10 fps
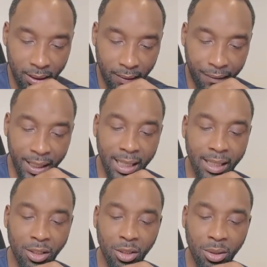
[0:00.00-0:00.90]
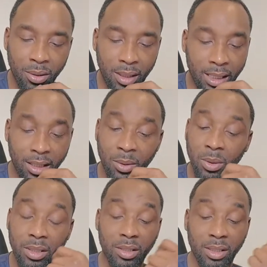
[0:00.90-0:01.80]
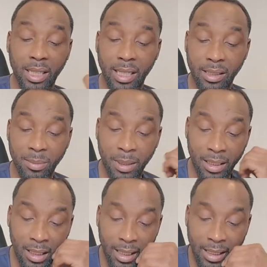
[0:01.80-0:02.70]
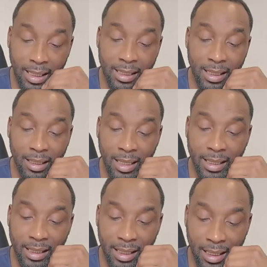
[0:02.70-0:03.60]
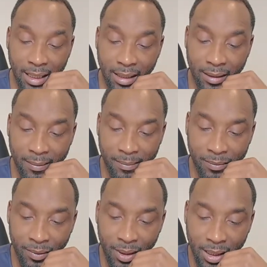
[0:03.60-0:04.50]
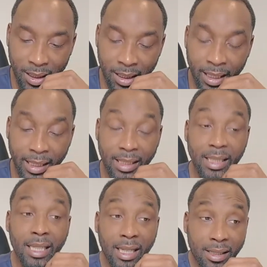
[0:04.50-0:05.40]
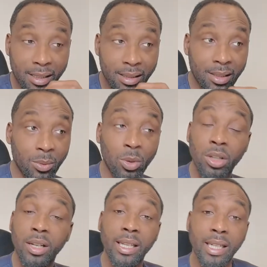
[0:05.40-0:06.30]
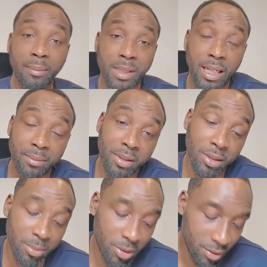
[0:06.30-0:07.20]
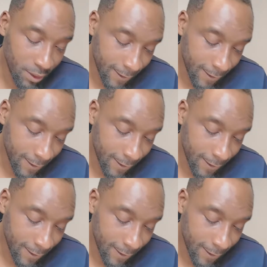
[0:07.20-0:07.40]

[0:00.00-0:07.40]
Feeling You. I don't know what song that is, but that's in 1996. We're not in them times no more.